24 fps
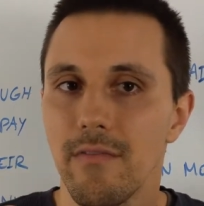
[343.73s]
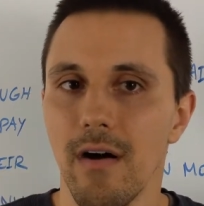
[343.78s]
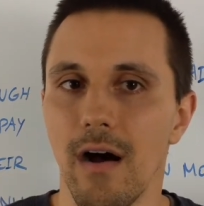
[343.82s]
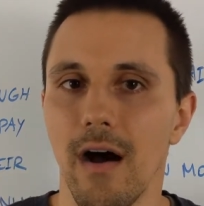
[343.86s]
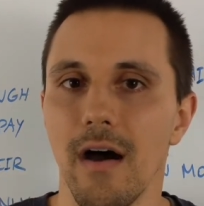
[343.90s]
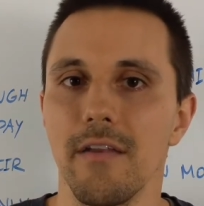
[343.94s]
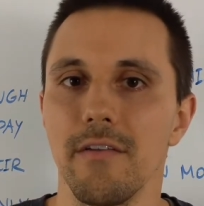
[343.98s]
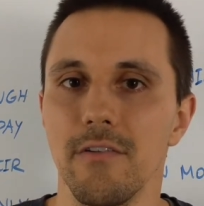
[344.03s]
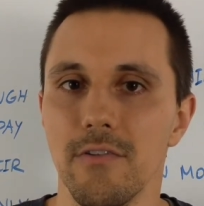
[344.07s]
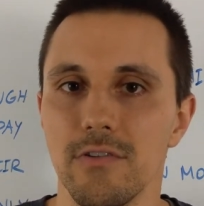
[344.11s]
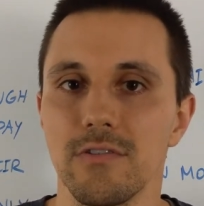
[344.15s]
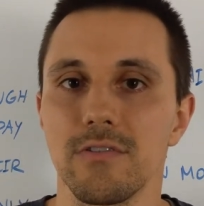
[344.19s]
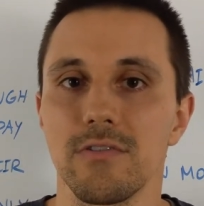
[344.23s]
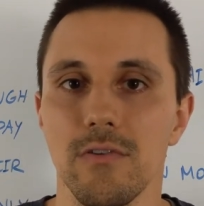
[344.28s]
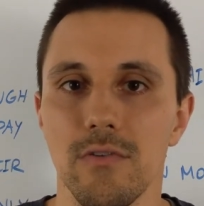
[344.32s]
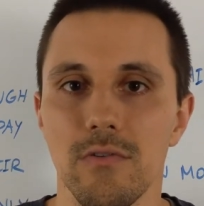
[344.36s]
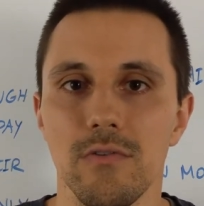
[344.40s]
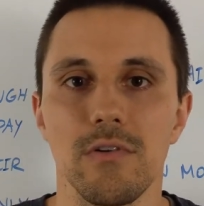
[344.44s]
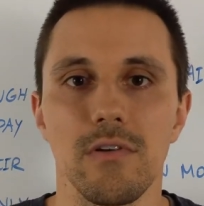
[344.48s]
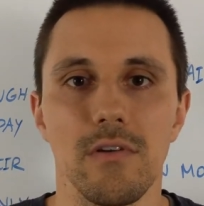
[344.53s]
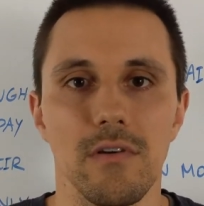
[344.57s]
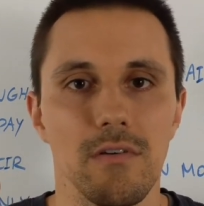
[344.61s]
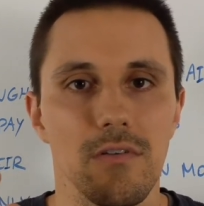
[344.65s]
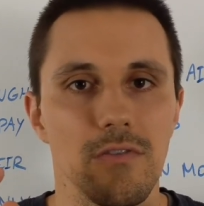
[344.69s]

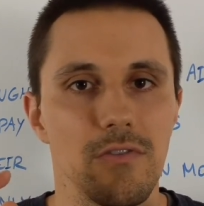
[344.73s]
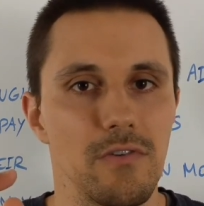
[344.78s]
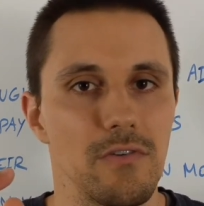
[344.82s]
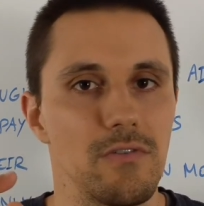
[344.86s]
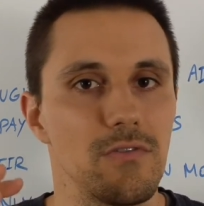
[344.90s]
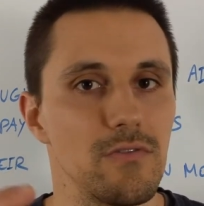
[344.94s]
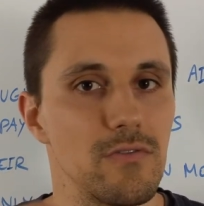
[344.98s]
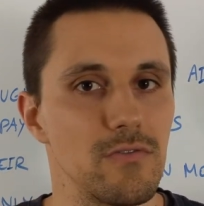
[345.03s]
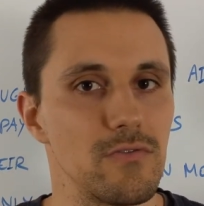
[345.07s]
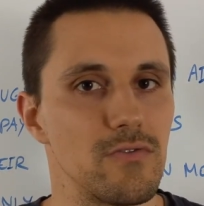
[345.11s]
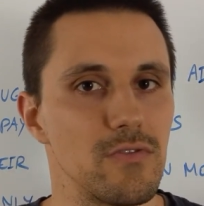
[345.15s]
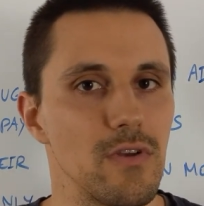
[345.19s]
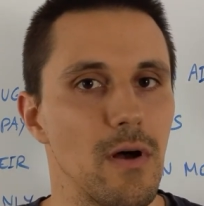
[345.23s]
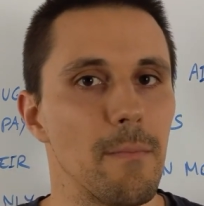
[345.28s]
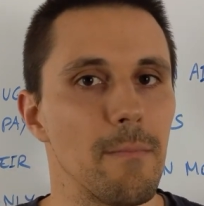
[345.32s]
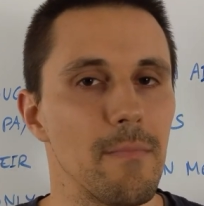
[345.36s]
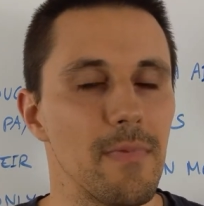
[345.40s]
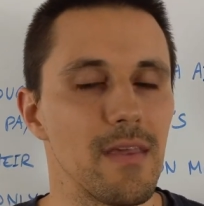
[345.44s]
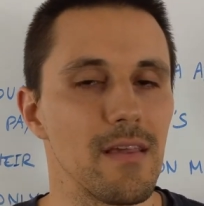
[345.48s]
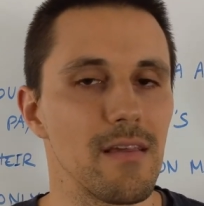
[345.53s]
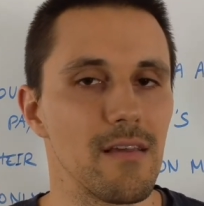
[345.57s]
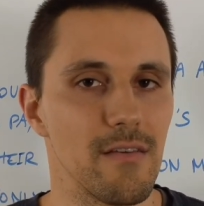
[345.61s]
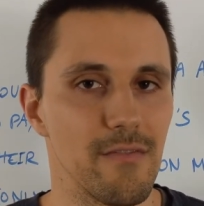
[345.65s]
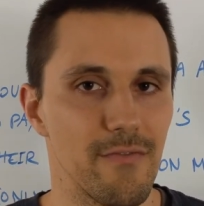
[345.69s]
understood the
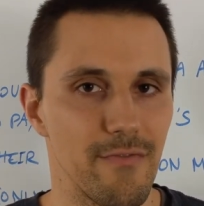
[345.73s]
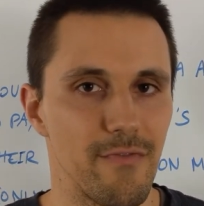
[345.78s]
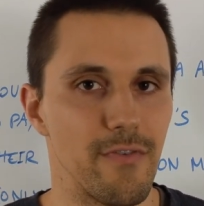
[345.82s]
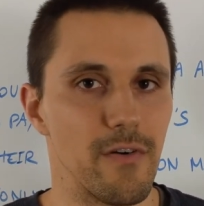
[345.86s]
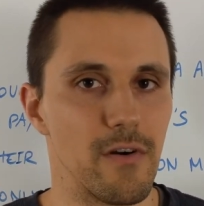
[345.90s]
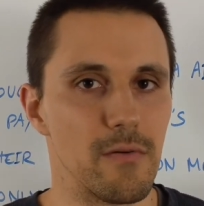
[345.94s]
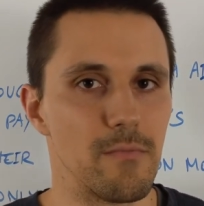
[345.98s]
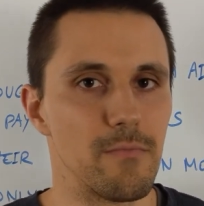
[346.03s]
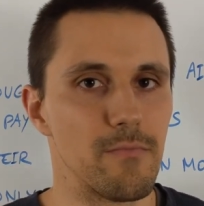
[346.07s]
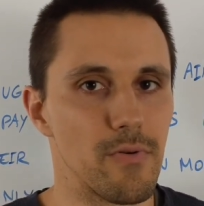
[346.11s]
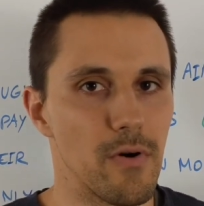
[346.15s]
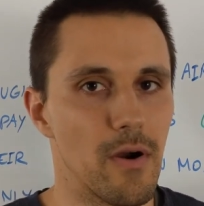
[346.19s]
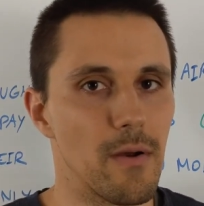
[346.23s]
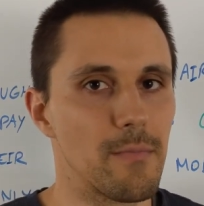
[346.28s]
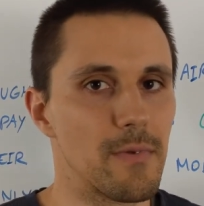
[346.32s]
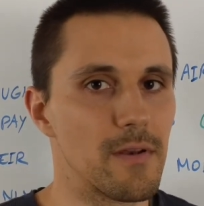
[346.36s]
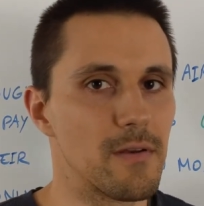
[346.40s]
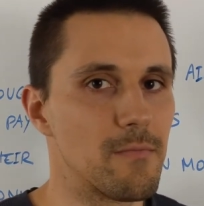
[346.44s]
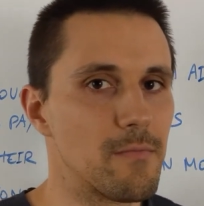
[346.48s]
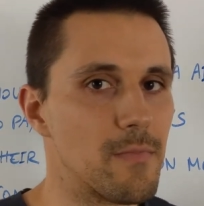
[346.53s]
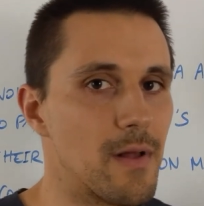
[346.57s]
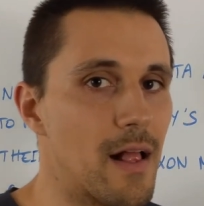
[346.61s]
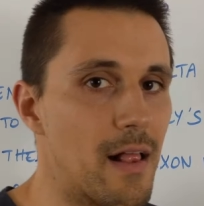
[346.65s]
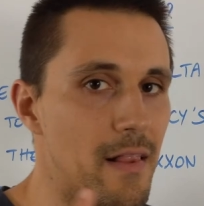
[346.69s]
zombie firm
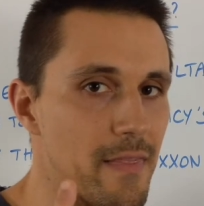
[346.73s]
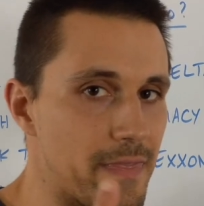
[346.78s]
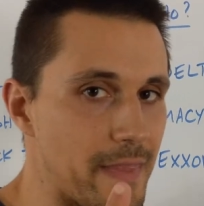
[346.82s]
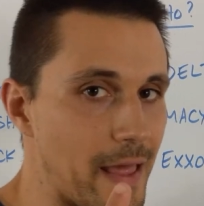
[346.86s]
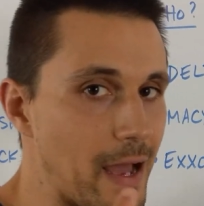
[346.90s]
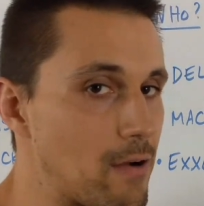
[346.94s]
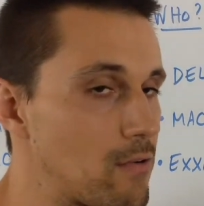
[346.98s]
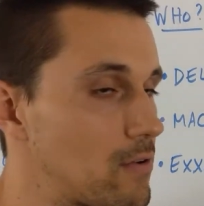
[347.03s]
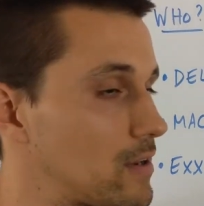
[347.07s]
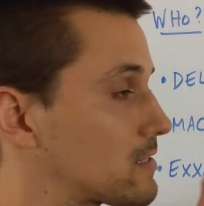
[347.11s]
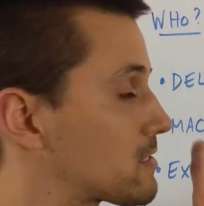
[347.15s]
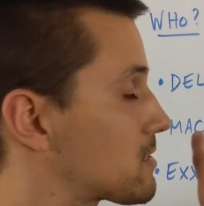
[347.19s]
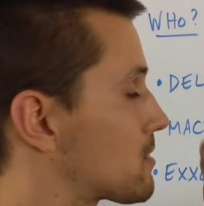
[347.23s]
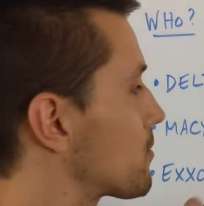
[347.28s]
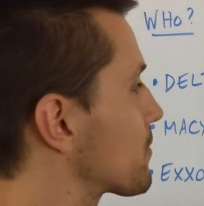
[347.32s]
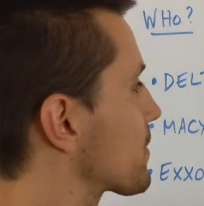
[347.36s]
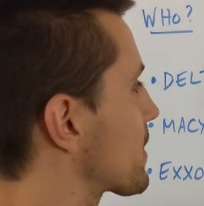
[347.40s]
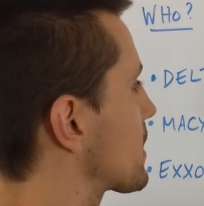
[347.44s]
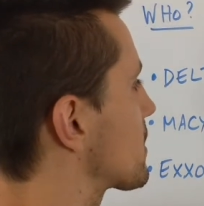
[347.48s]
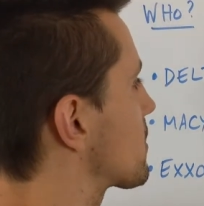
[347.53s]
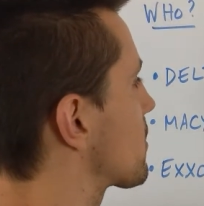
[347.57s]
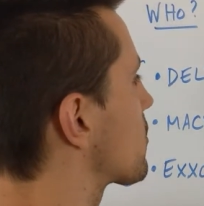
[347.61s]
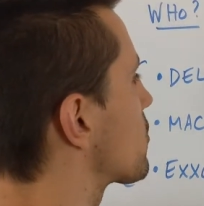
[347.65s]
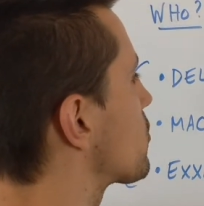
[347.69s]
problem. Now let's
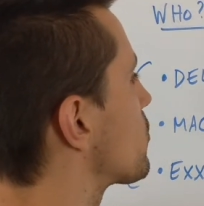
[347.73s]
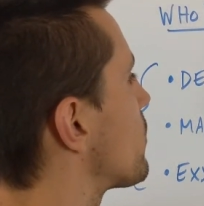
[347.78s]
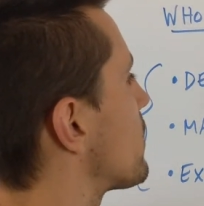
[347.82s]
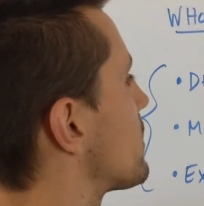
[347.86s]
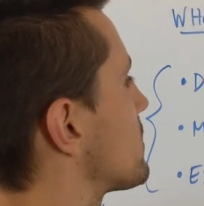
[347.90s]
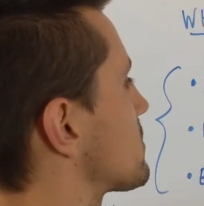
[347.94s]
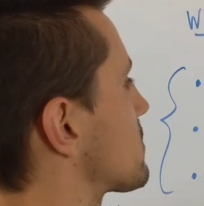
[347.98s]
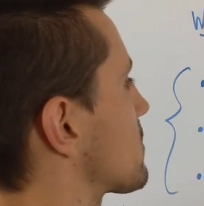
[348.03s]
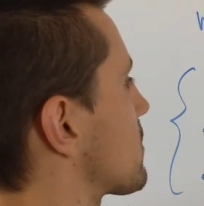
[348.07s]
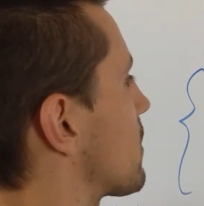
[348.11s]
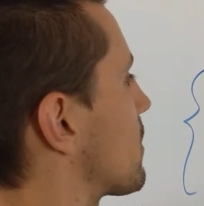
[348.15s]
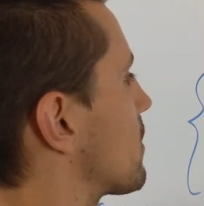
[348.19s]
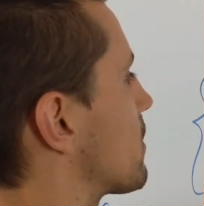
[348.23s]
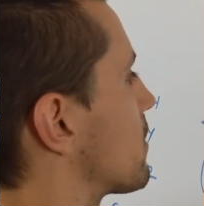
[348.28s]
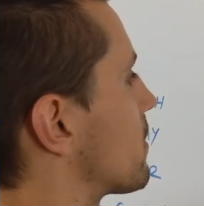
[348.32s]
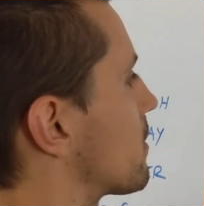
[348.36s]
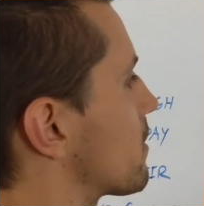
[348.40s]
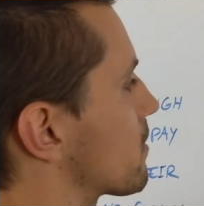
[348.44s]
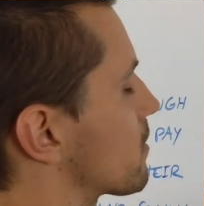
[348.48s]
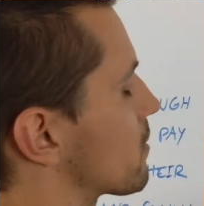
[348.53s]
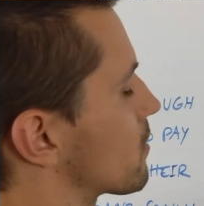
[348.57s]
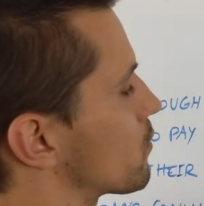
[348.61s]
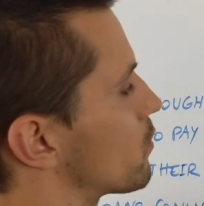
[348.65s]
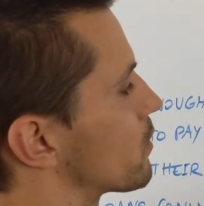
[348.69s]
look at the US
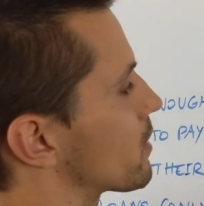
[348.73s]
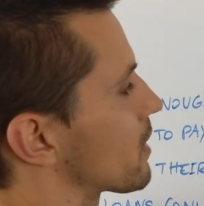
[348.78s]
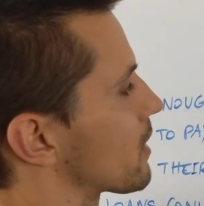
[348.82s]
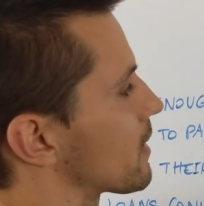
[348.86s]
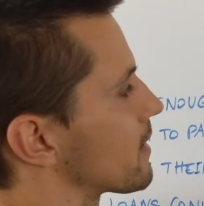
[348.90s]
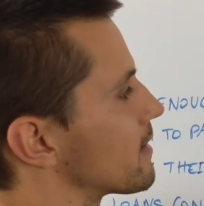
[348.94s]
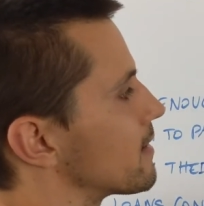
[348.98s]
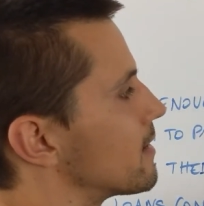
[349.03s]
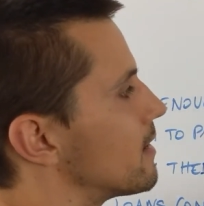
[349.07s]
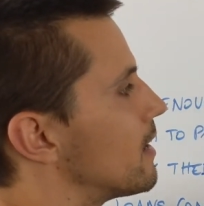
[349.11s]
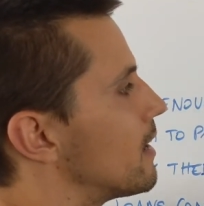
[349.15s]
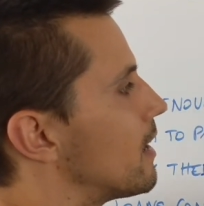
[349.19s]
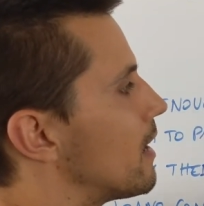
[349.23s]
quickly.